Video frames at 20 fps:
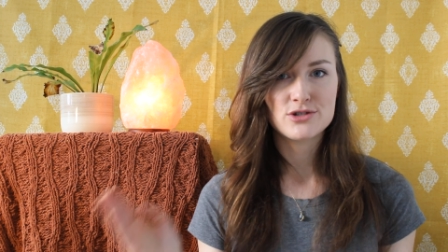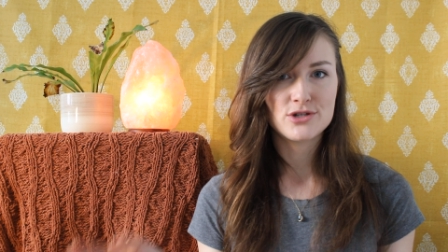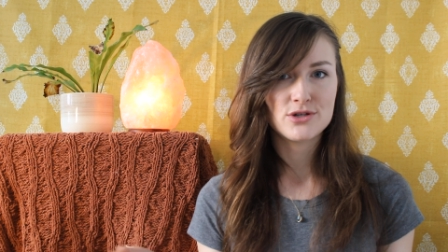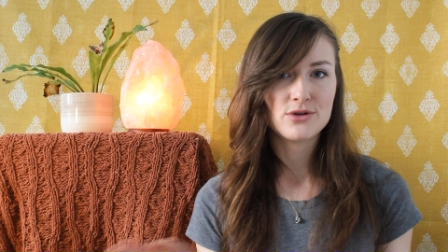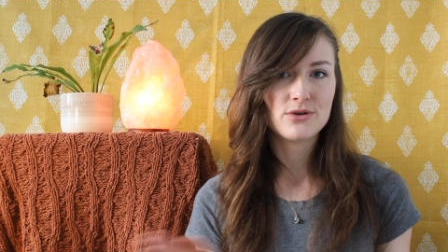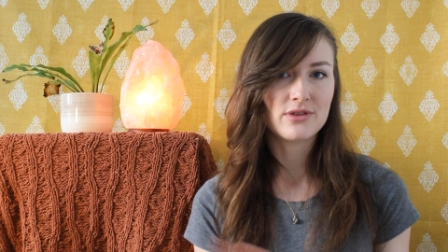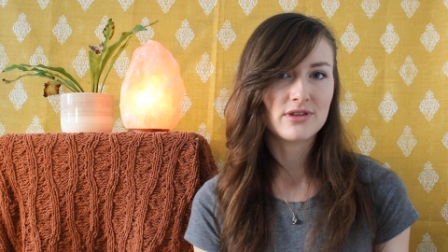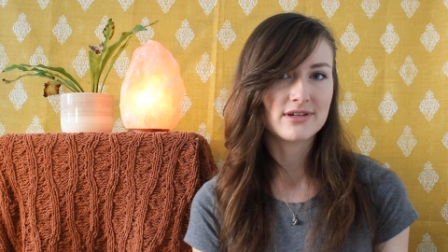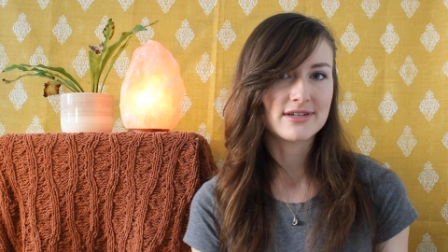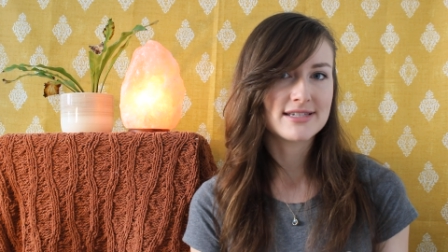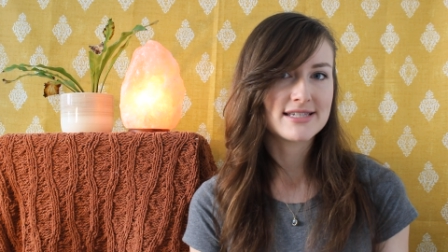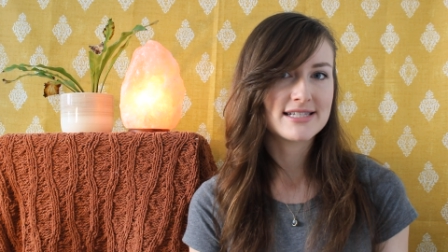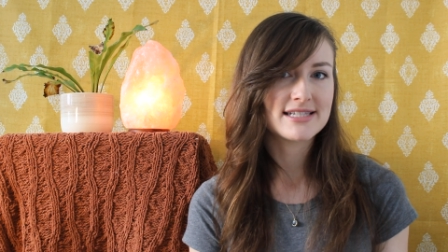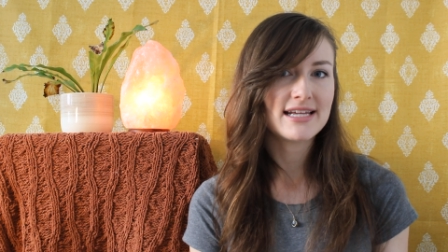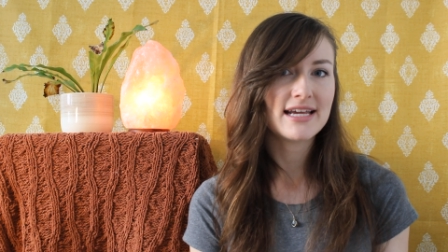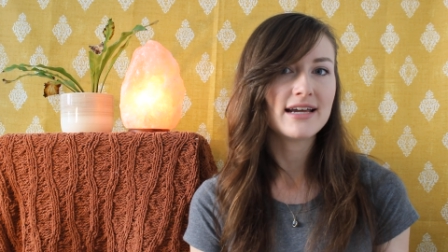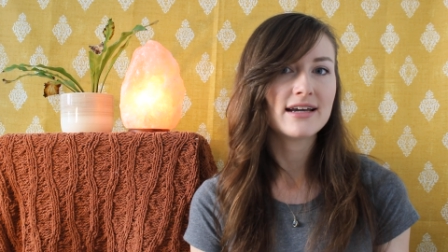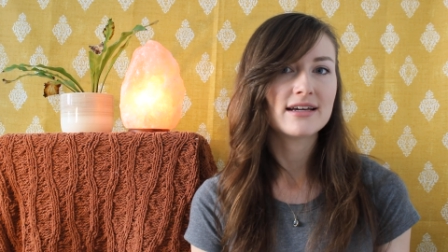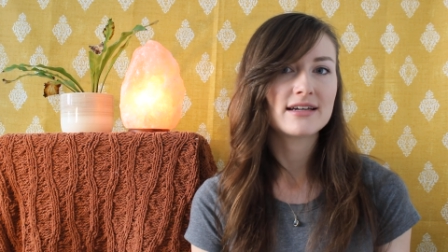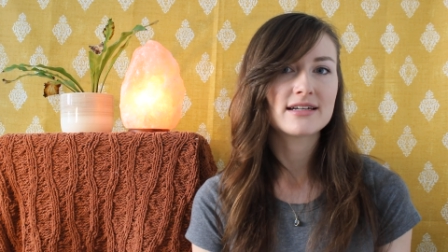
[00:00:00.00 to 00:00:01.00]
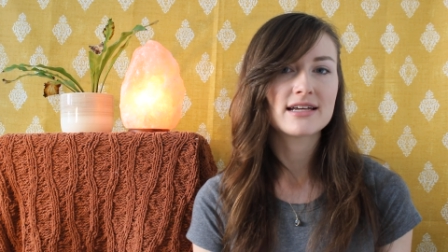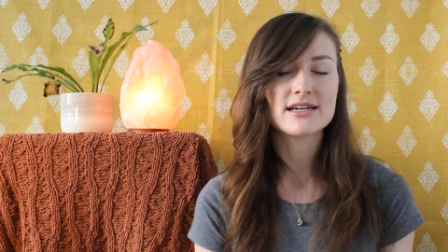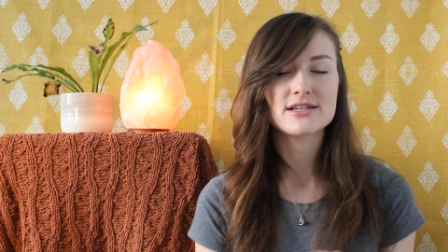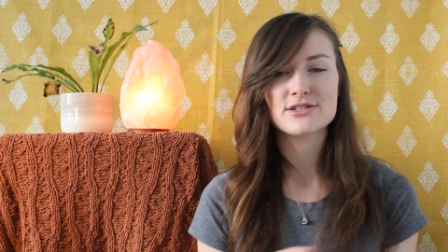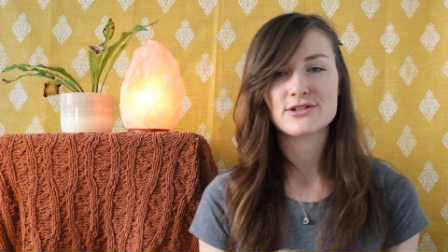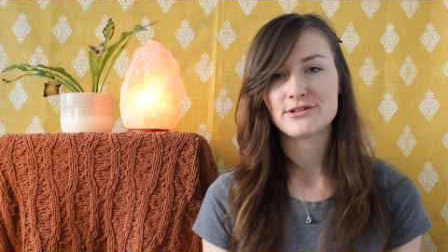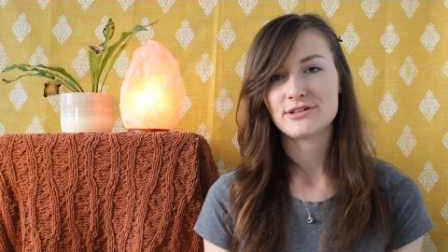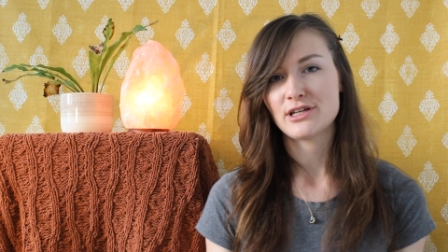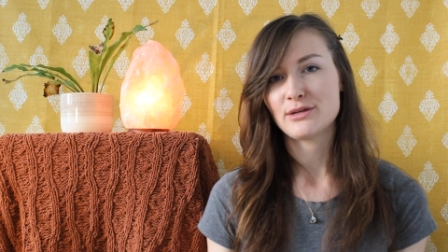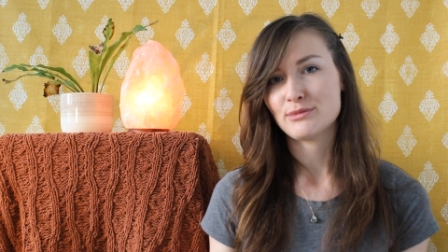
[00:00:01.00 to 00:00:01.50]
to this date
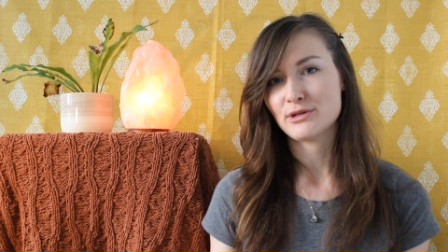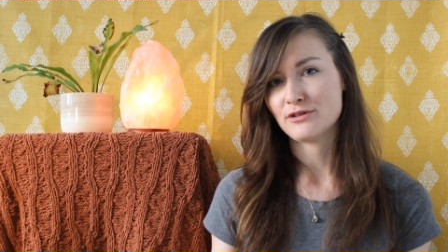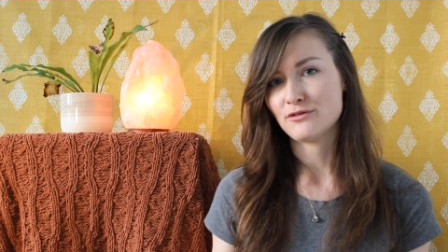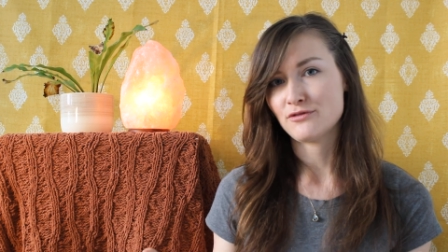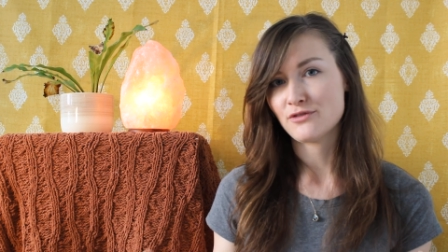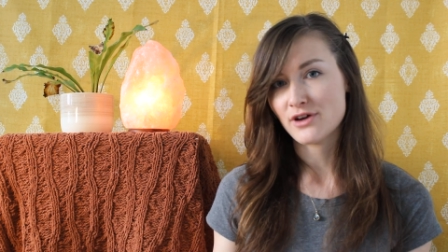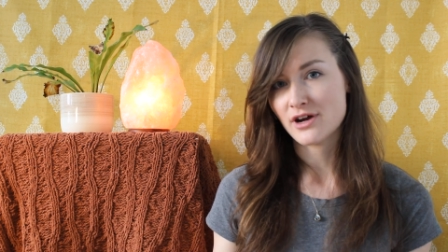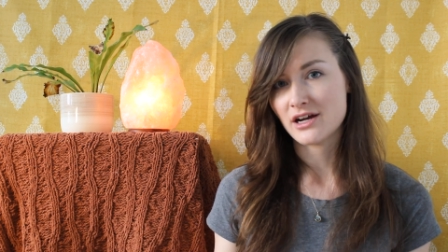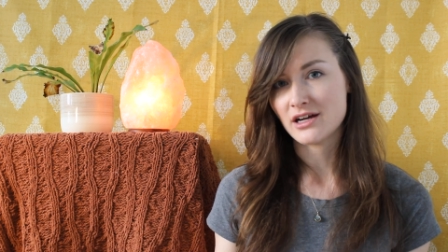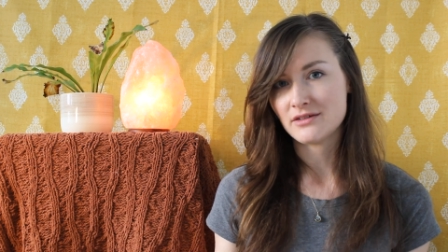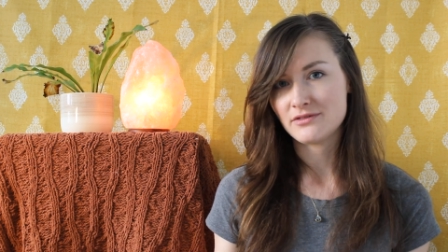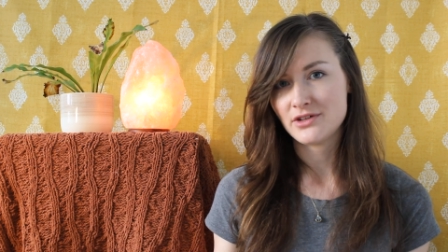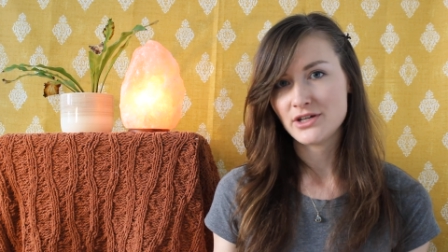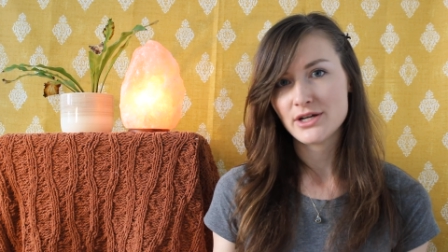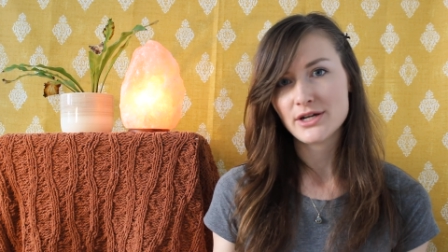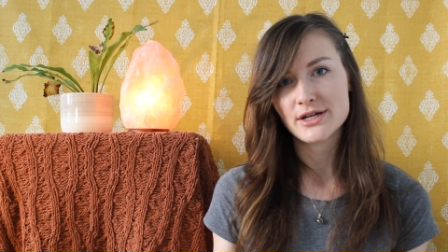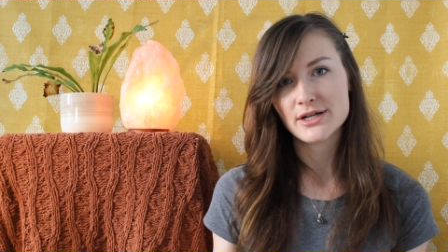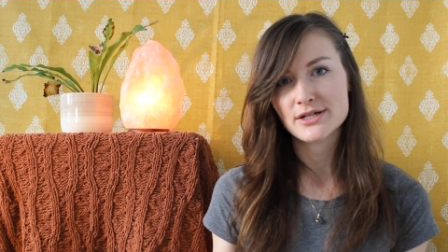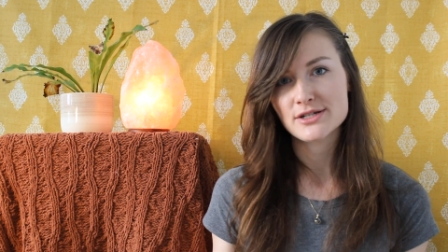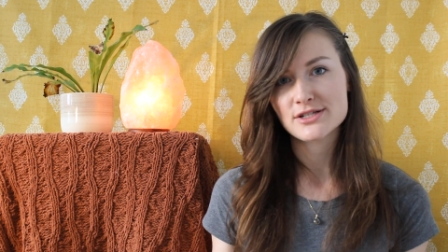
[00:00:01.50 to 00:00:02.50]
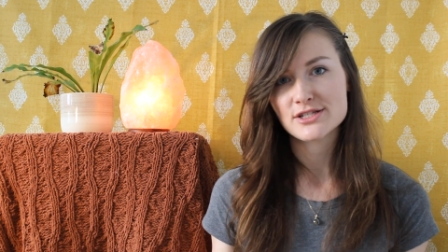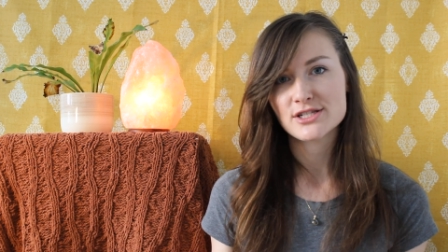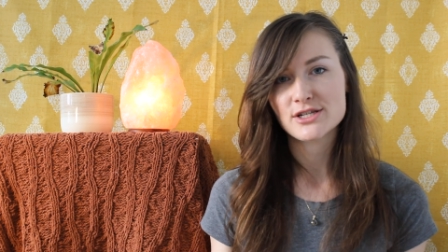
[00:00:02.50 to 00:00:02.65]
has only been 5 years.